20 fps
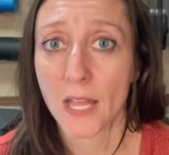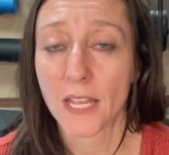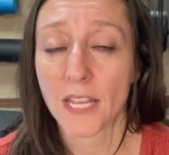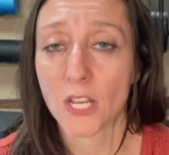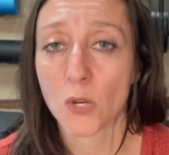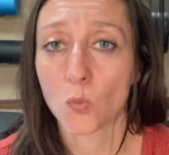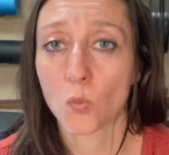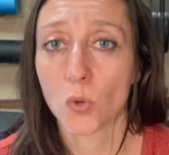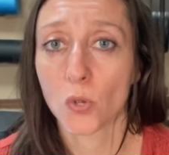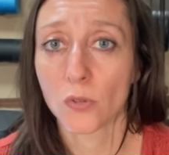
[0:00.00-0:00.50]

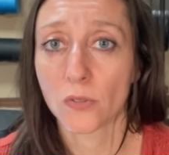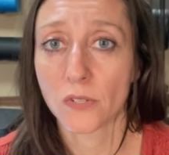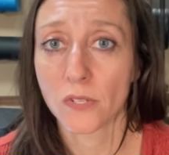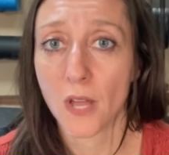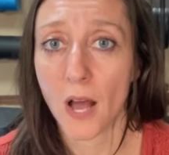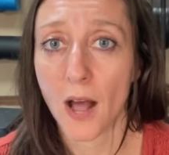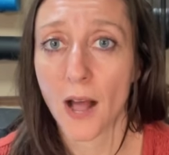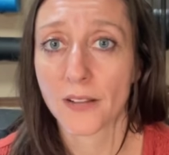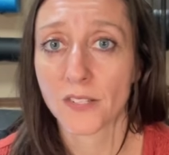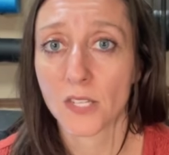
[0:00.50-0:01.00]
it will
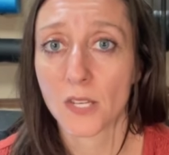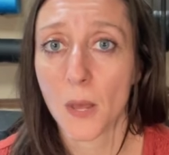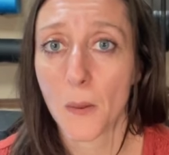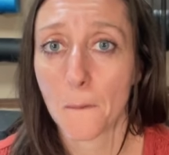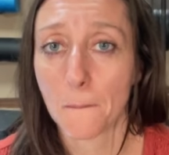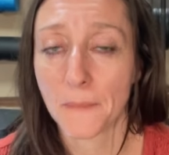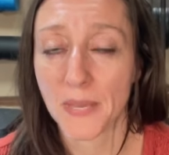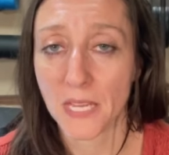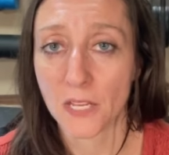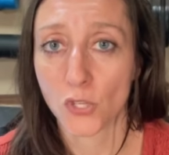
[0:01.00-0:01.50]
not
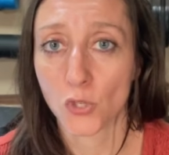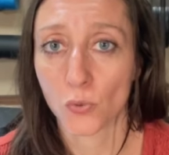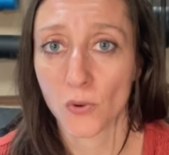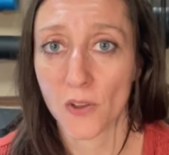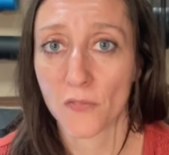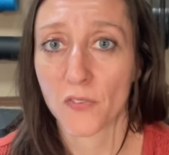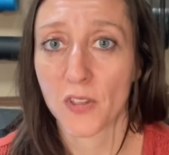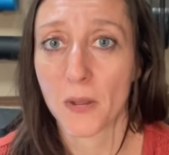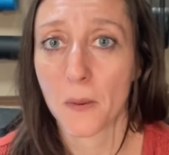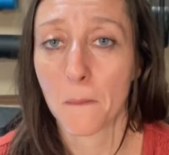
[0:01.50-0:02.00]
be
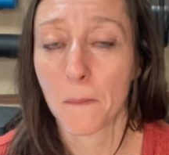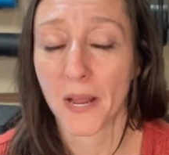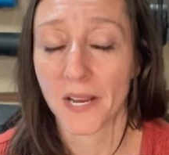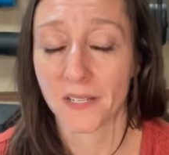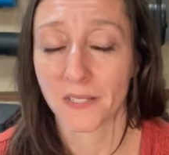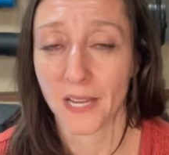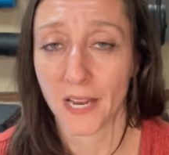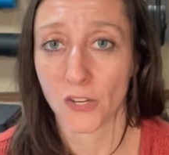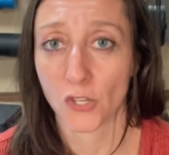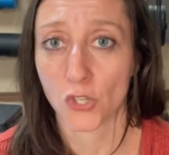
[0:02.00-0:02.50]
driven by
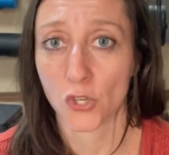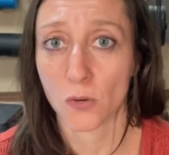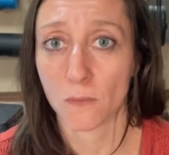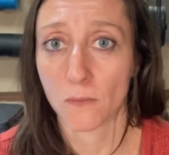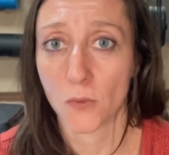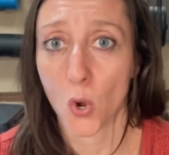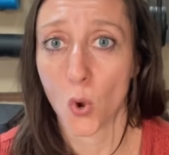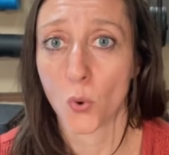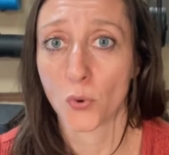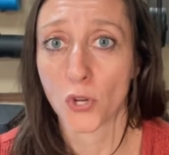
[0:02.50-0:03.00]
danger
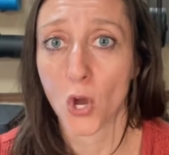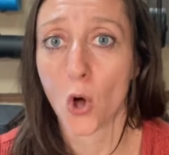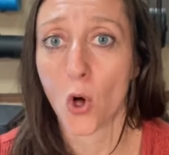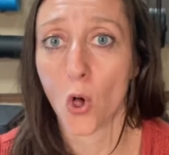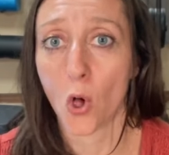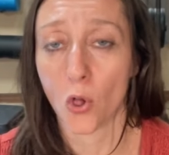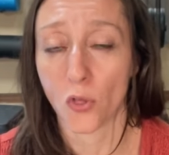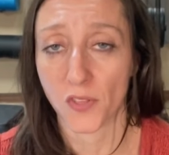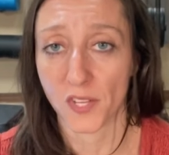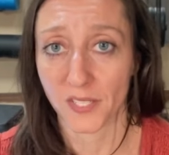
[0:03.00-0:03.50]
mode
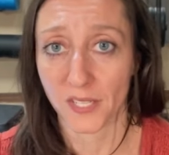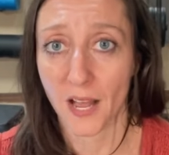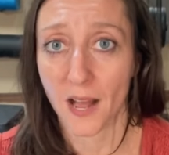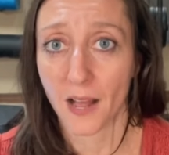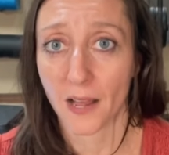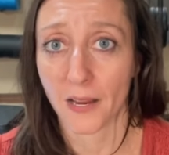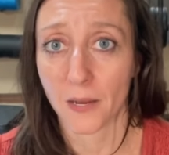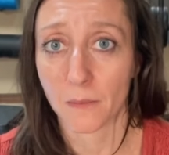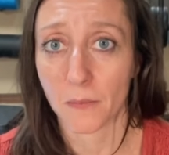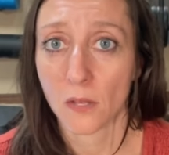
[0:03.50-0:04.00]
all the
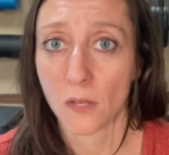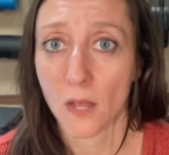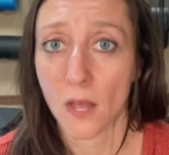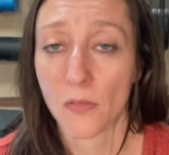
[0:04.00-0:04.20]
time.